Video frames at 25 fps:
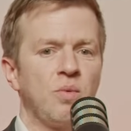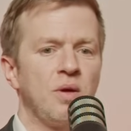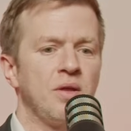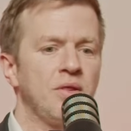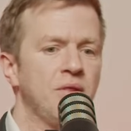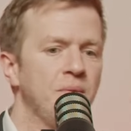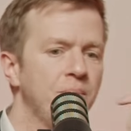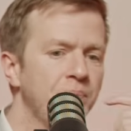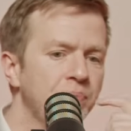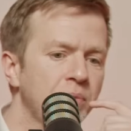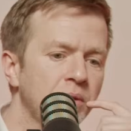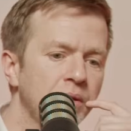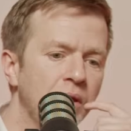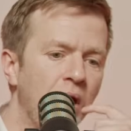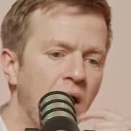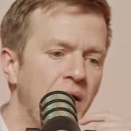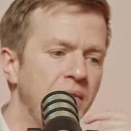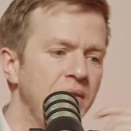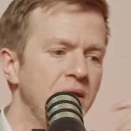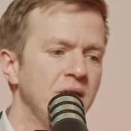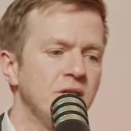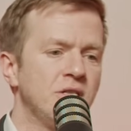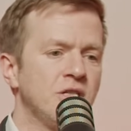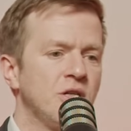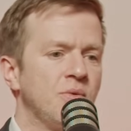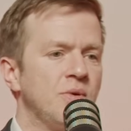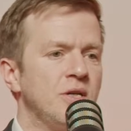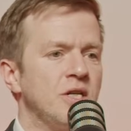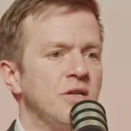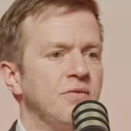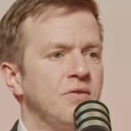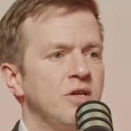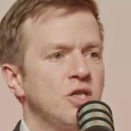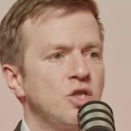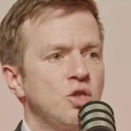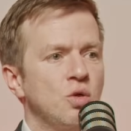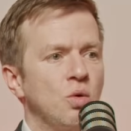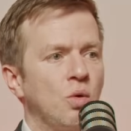with these two
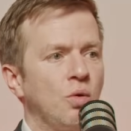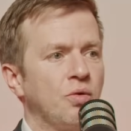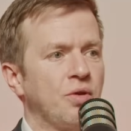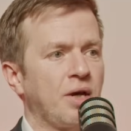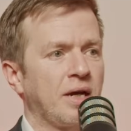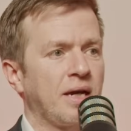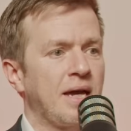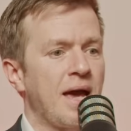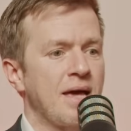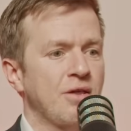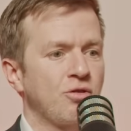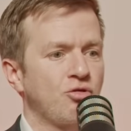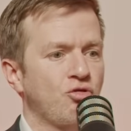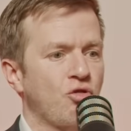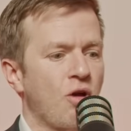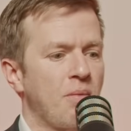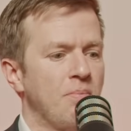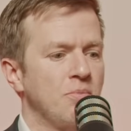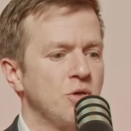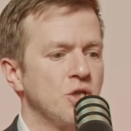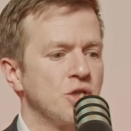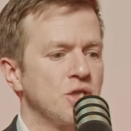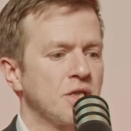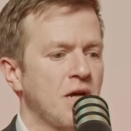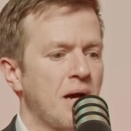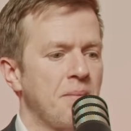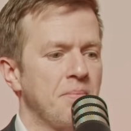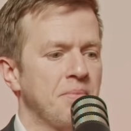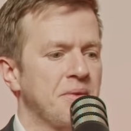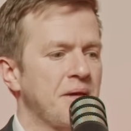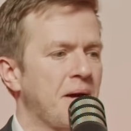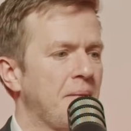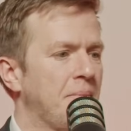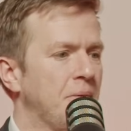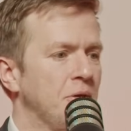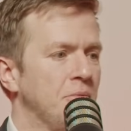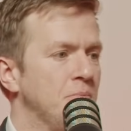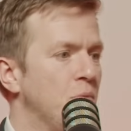individuals, I guess Trump just comes
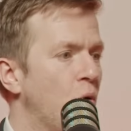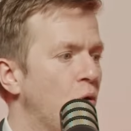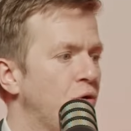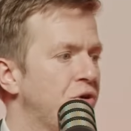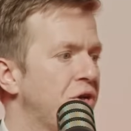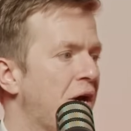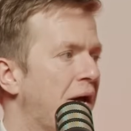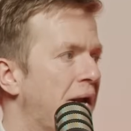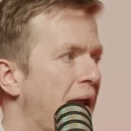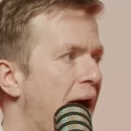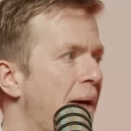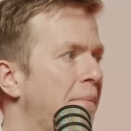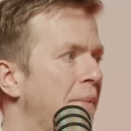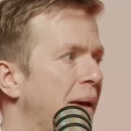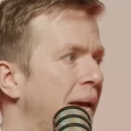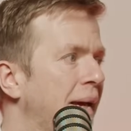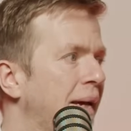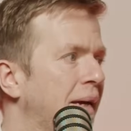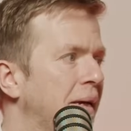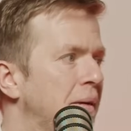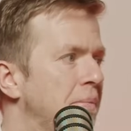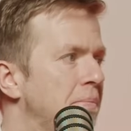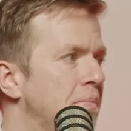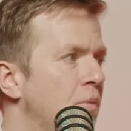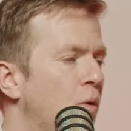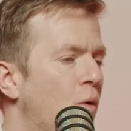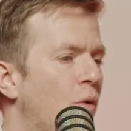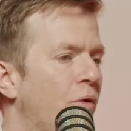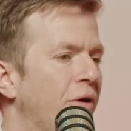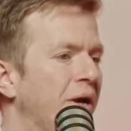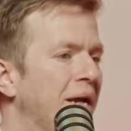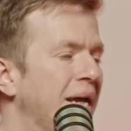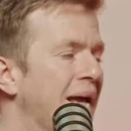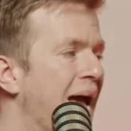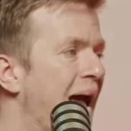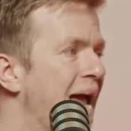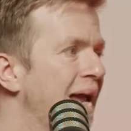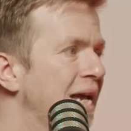up as more dynamic and more
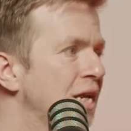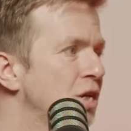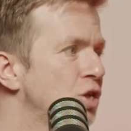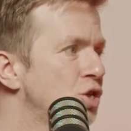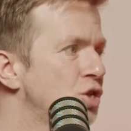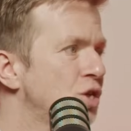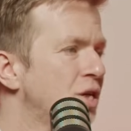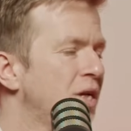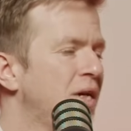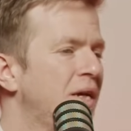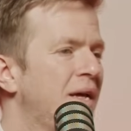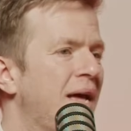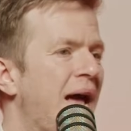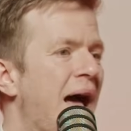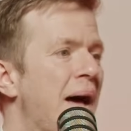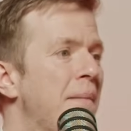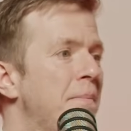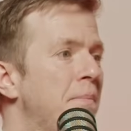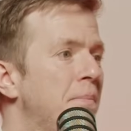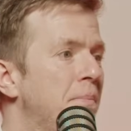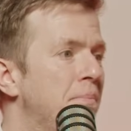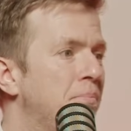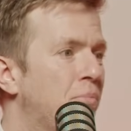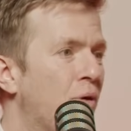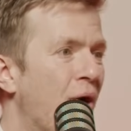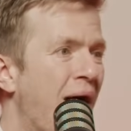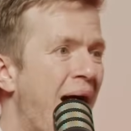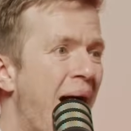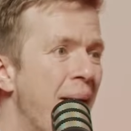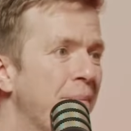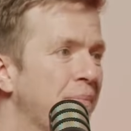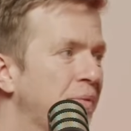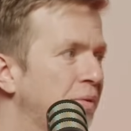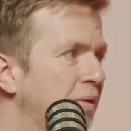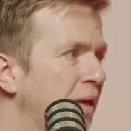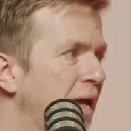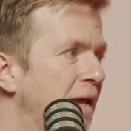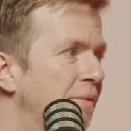engaged and
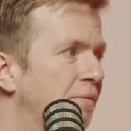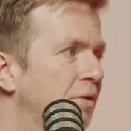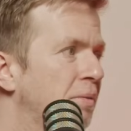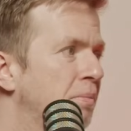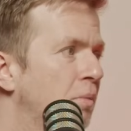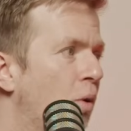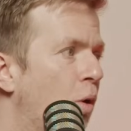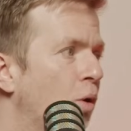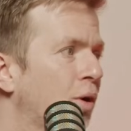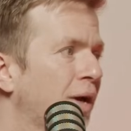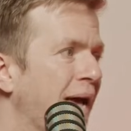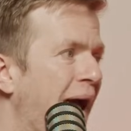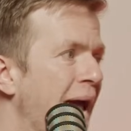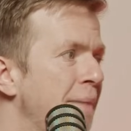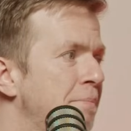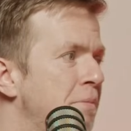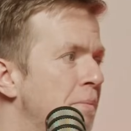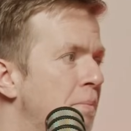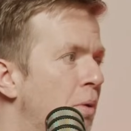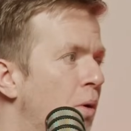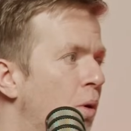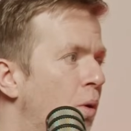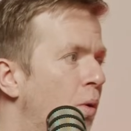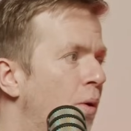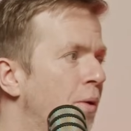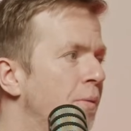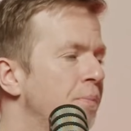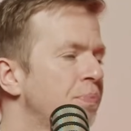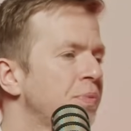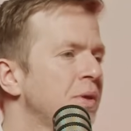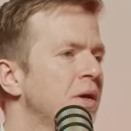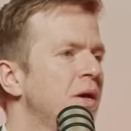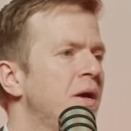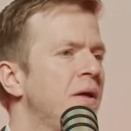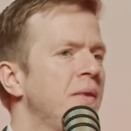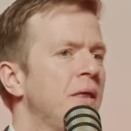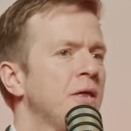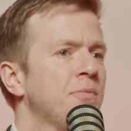perhaps even more capable.
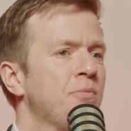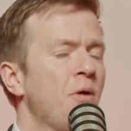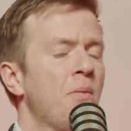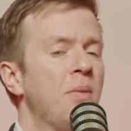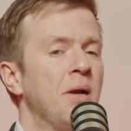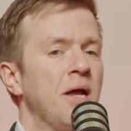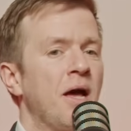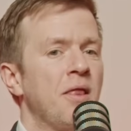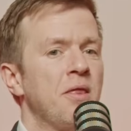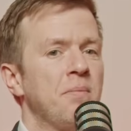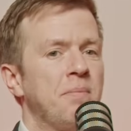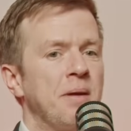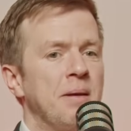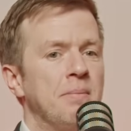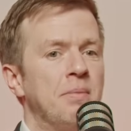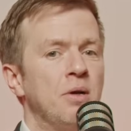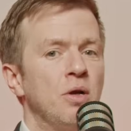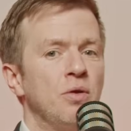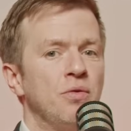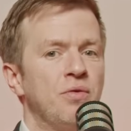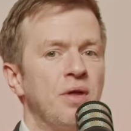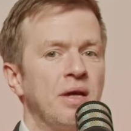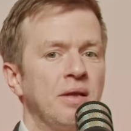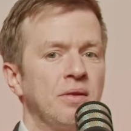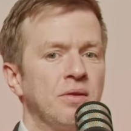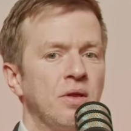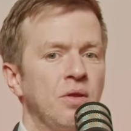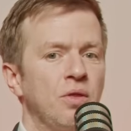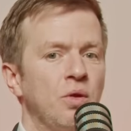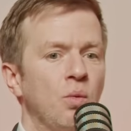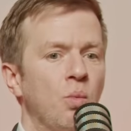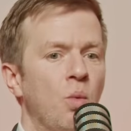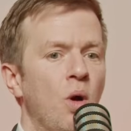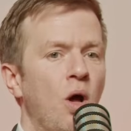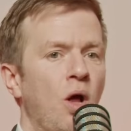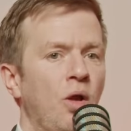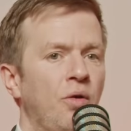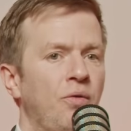There's probably other people who think that the
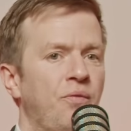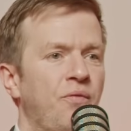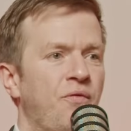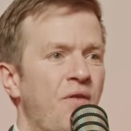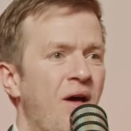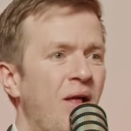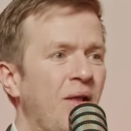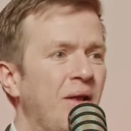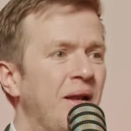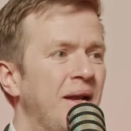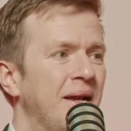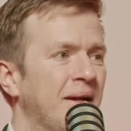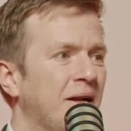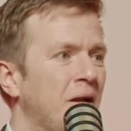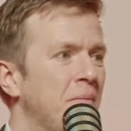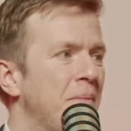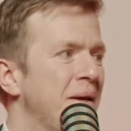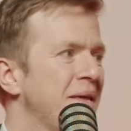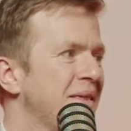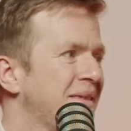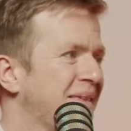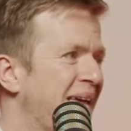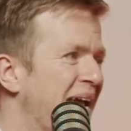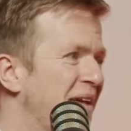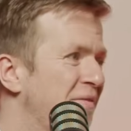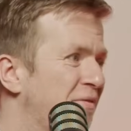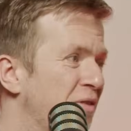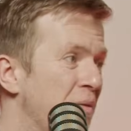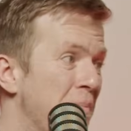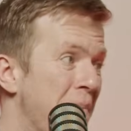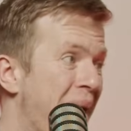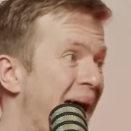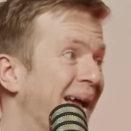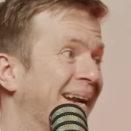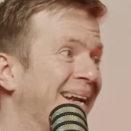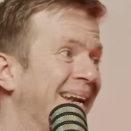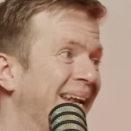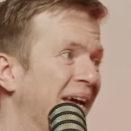world felt a little bit safer
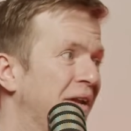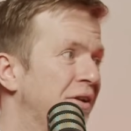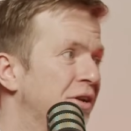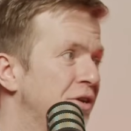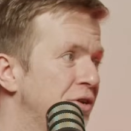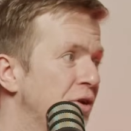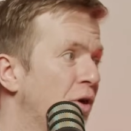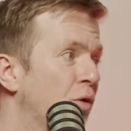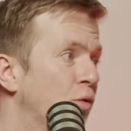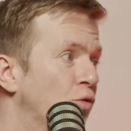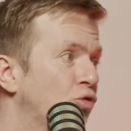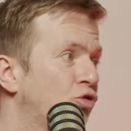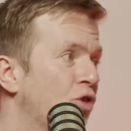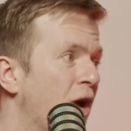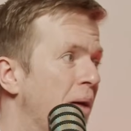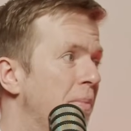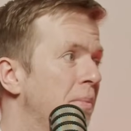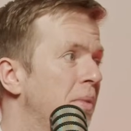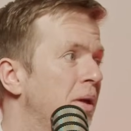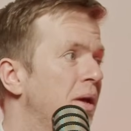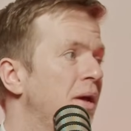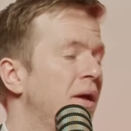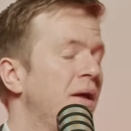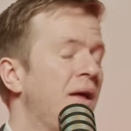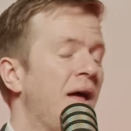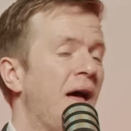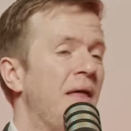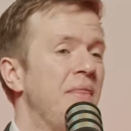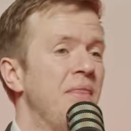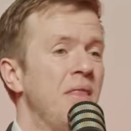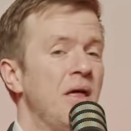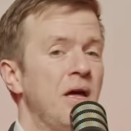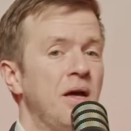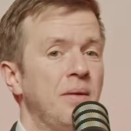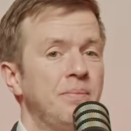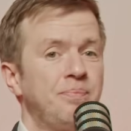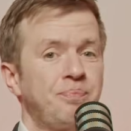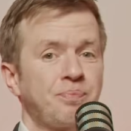madly under Donald Trump, and
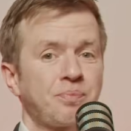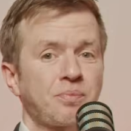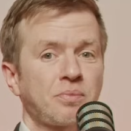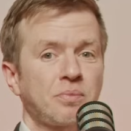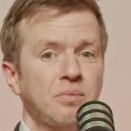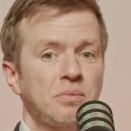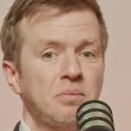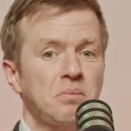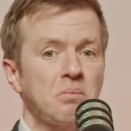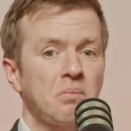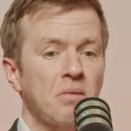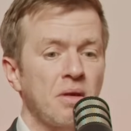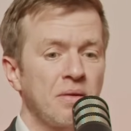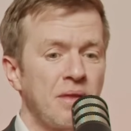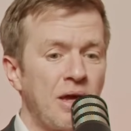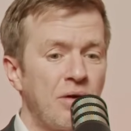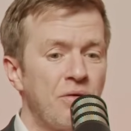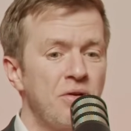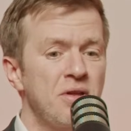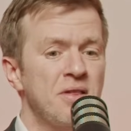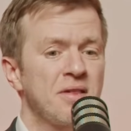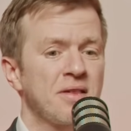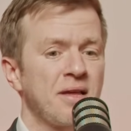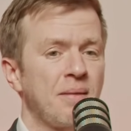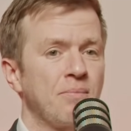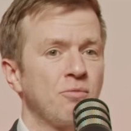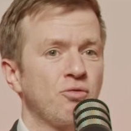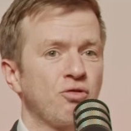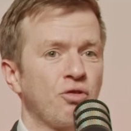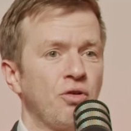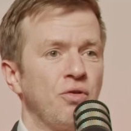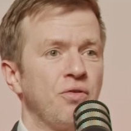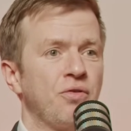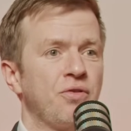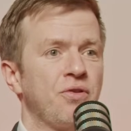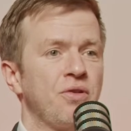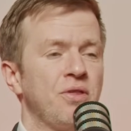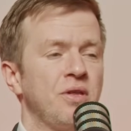that there is some
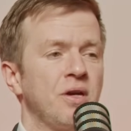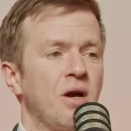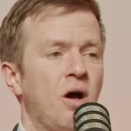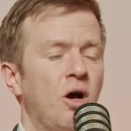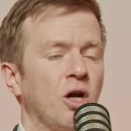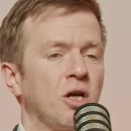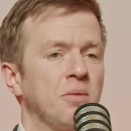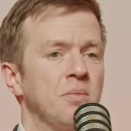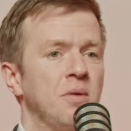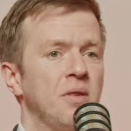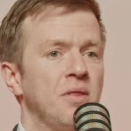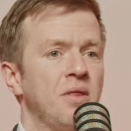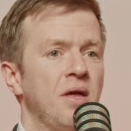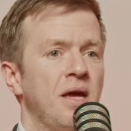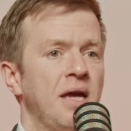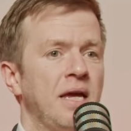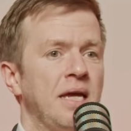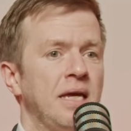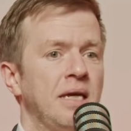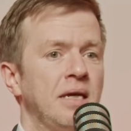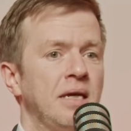truth to the argument that